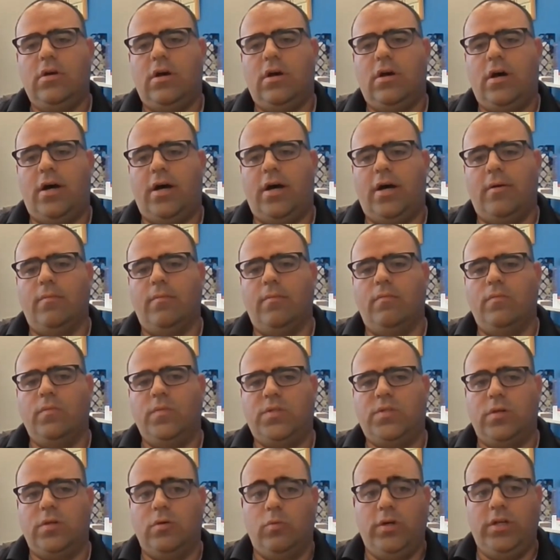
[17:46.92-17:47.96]

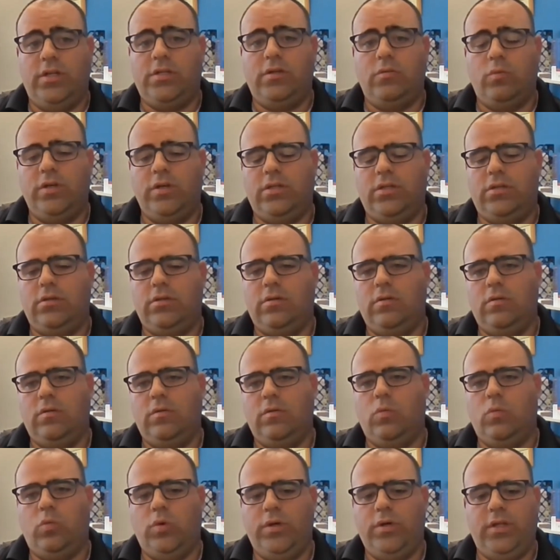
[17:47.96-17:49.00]
So
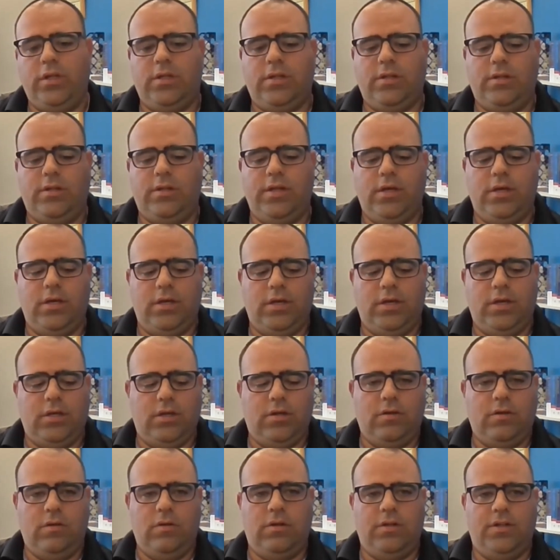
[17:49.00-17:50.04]
we did,
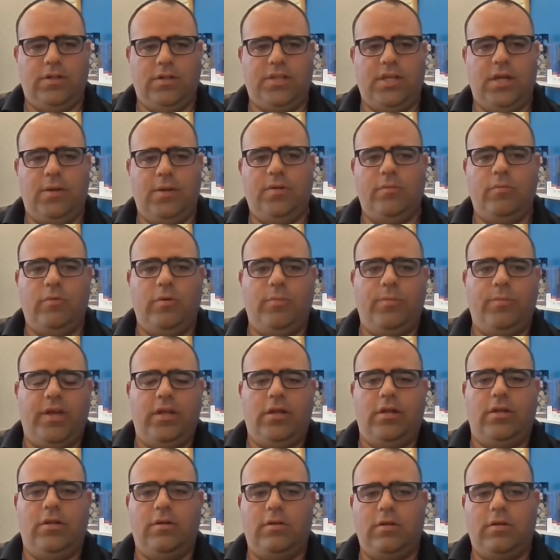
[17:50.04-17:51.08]
the template we made
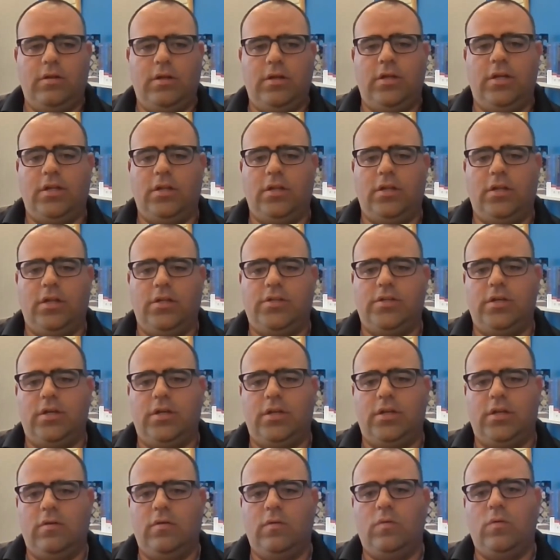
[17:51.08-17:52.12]
in
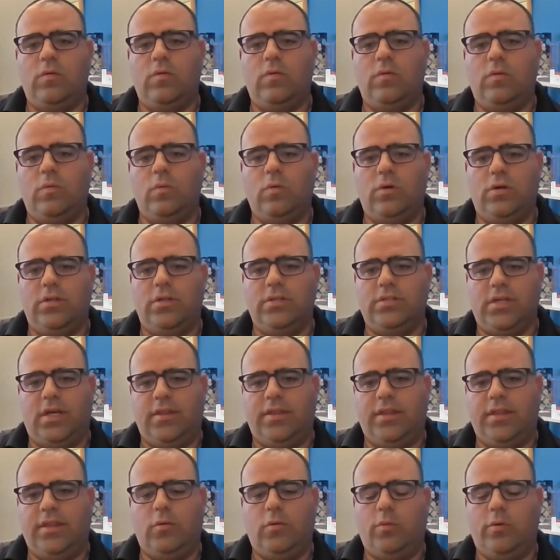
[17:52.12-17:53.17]
Ignition was, I
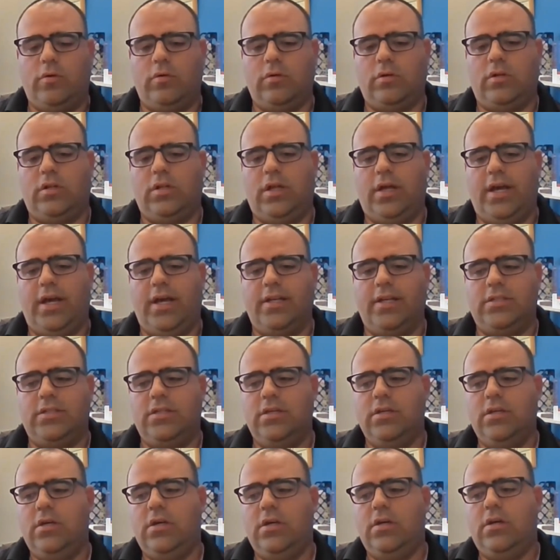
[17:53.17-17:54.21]
think, world class.
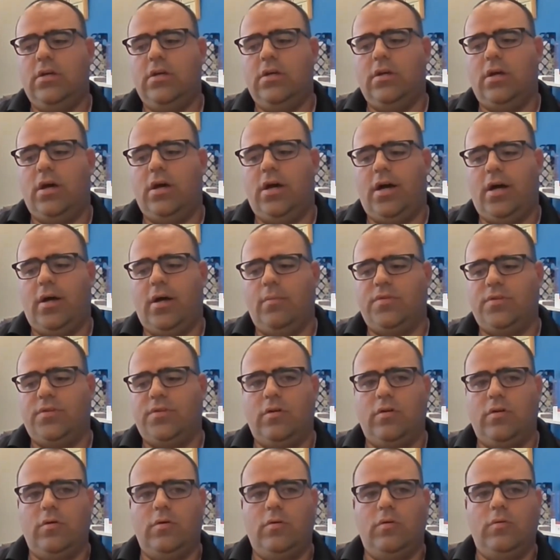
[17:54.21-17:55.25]

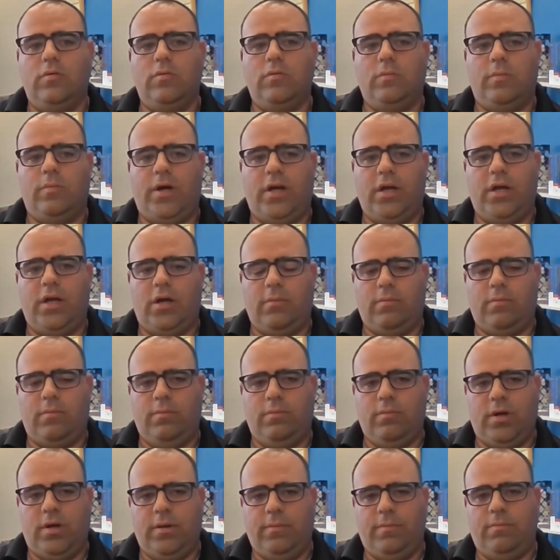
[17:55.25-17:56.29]
So my
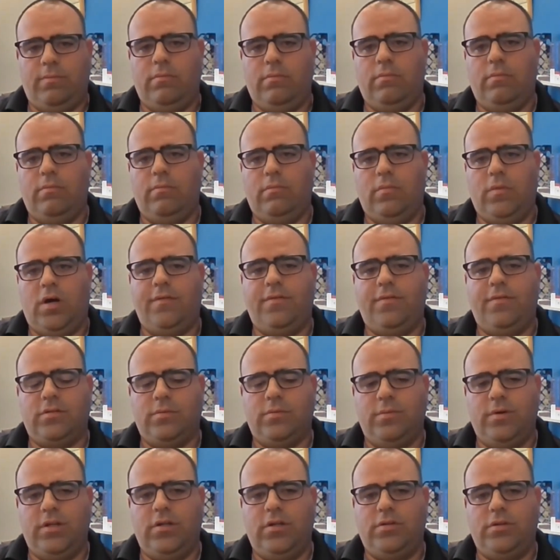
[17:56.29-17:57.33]
office
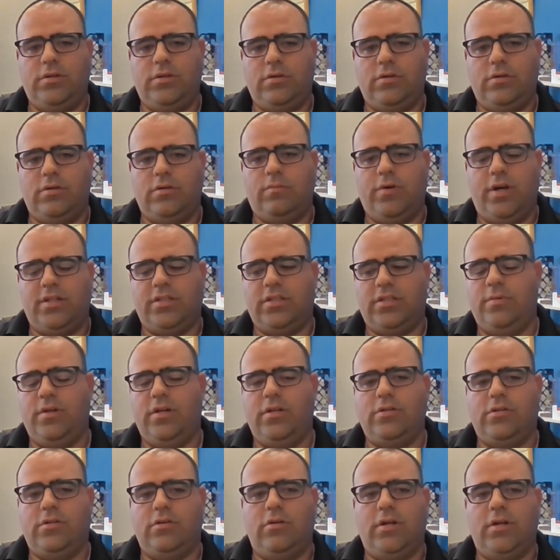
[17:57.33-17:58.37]
manager, practice
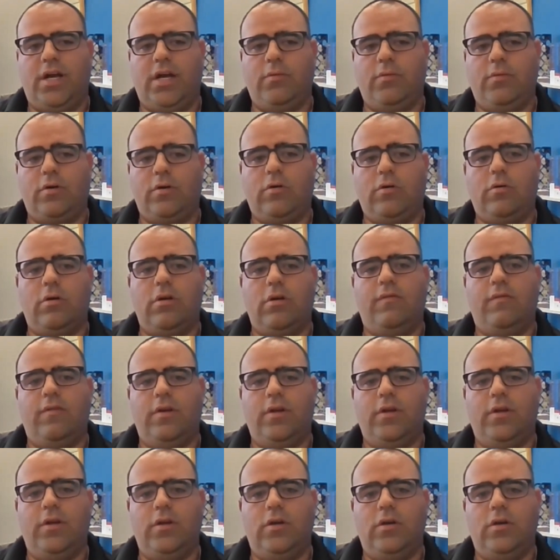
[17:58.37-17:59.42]
manager, and I recorded a
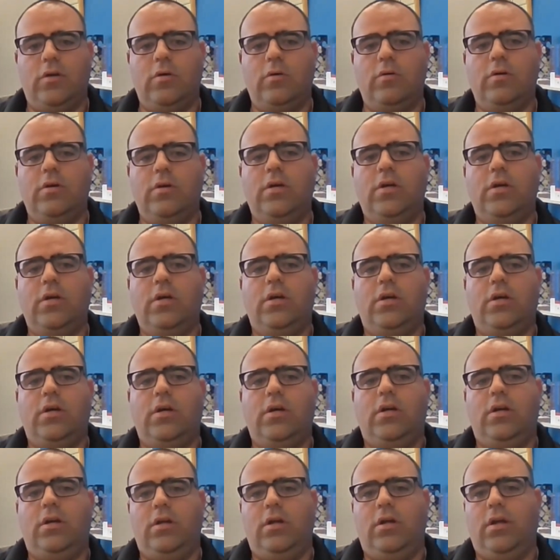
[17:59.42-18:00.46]
video
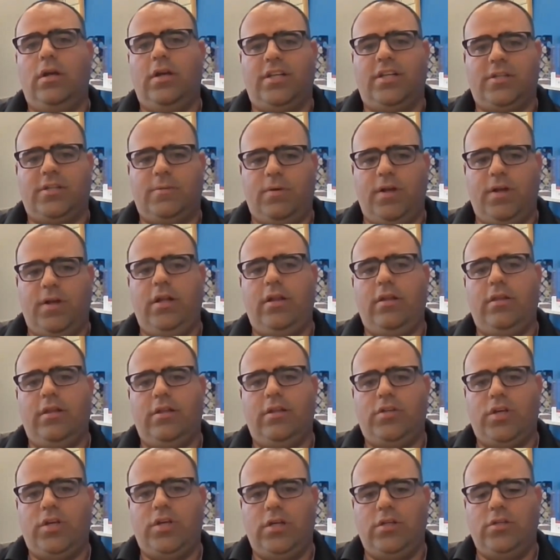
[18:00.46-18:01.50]
explaining the
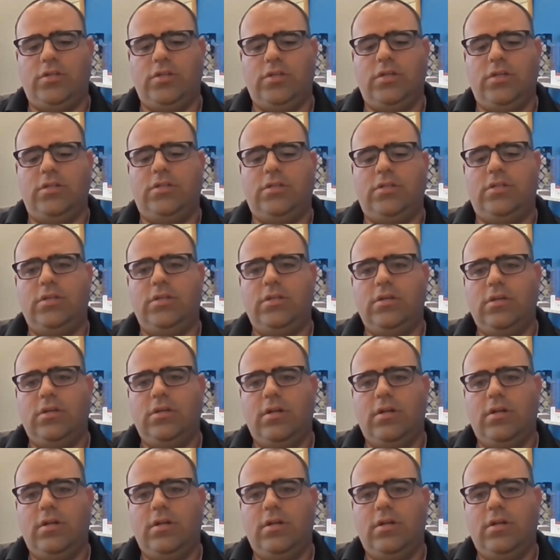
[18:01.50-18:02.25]
changes.